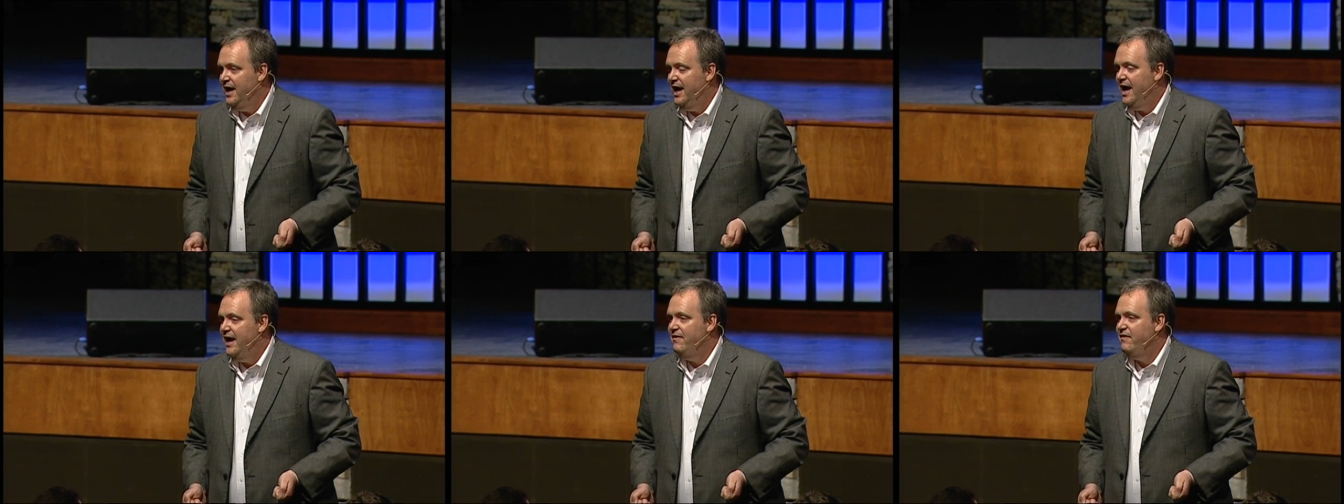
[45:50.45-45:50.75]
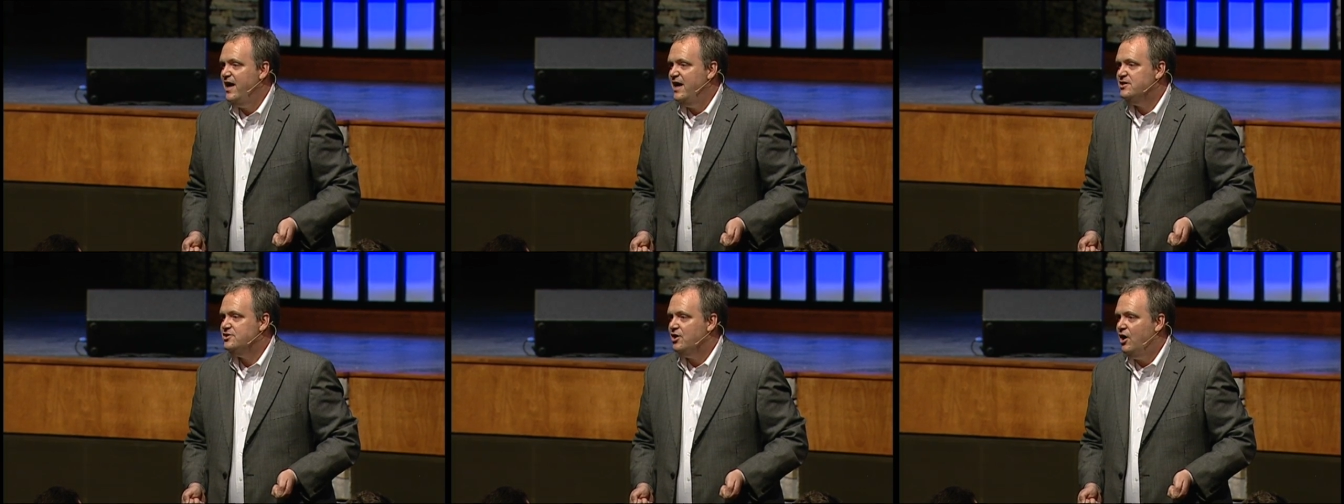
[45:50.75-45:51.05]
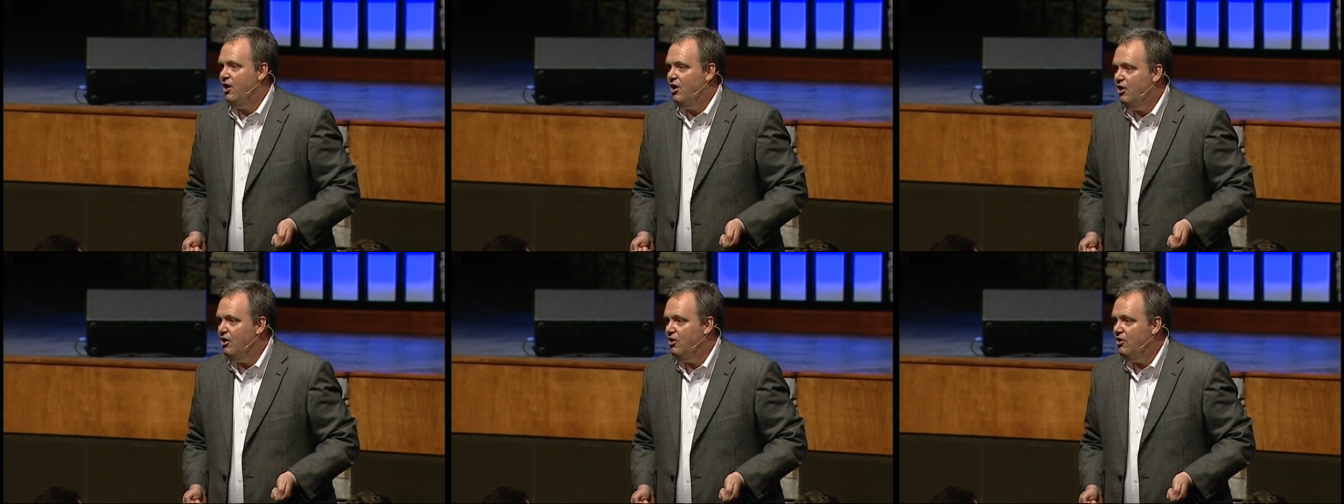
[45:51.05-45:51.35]
And that's
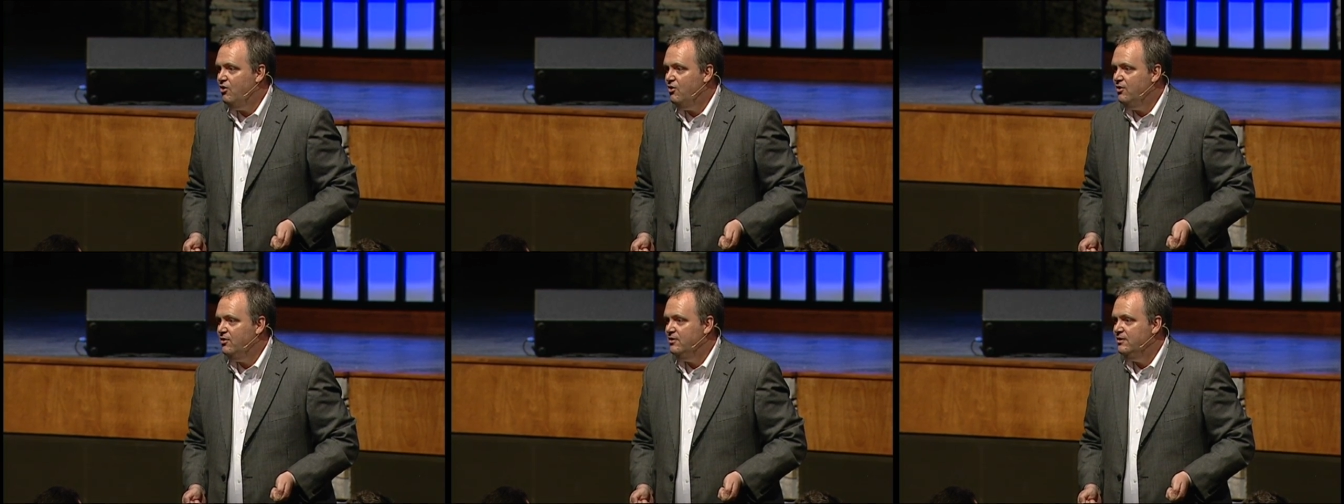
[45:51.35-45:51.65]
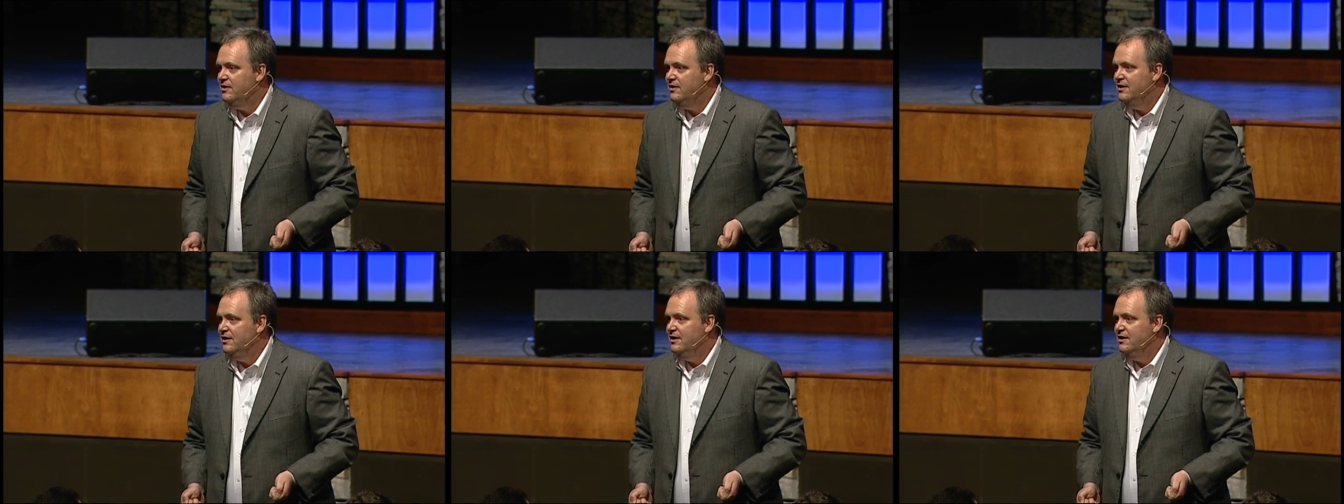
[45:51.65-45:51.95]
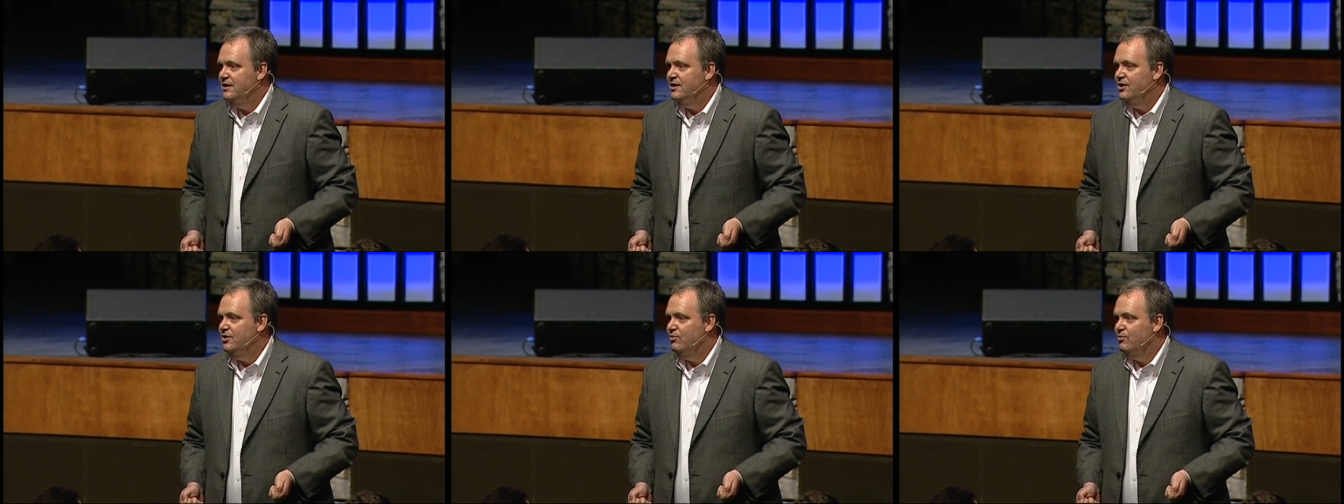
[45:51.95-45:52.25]

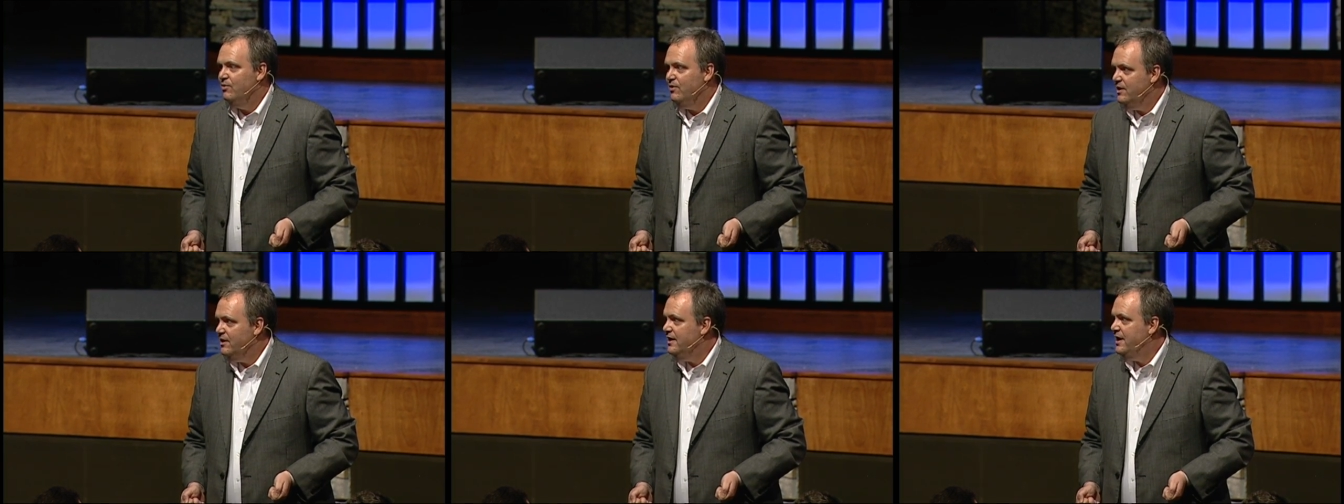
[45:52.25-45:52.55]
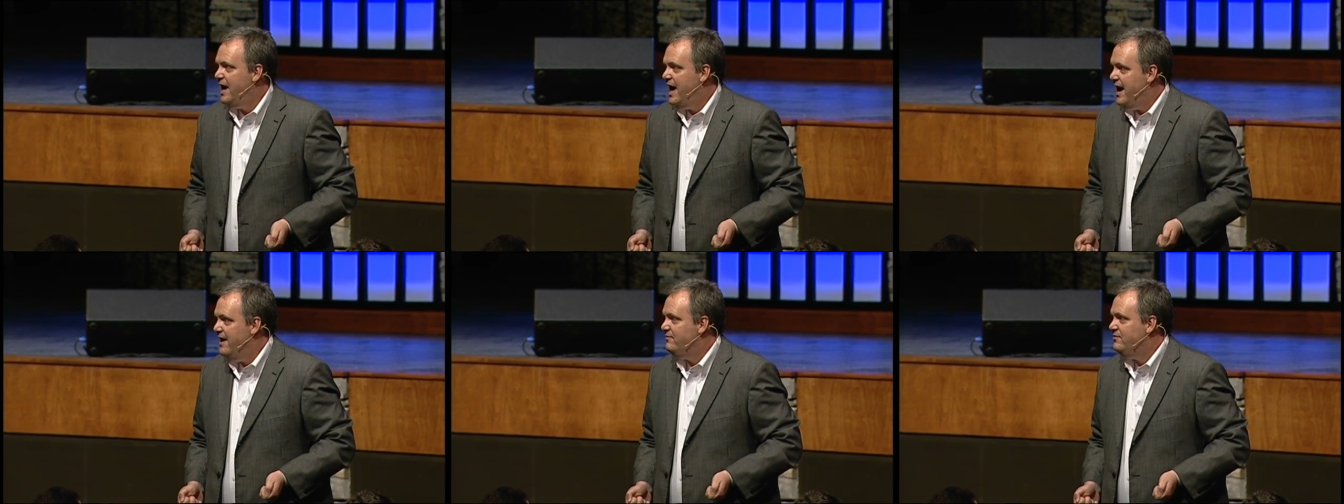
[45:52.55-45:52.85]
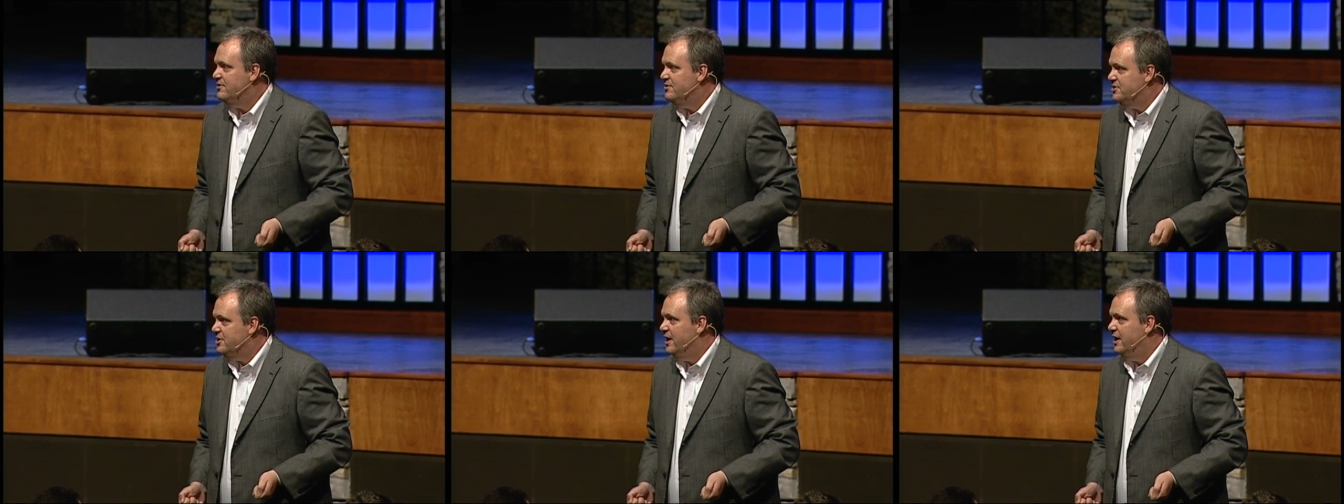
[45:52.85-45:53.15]
all you really have
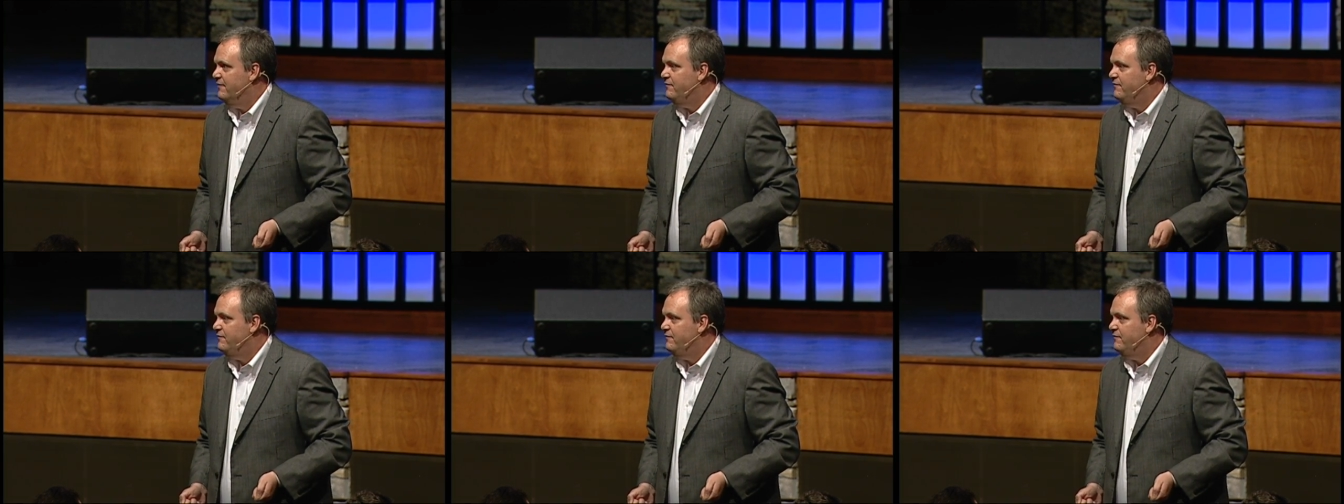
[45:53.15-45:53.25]
to share.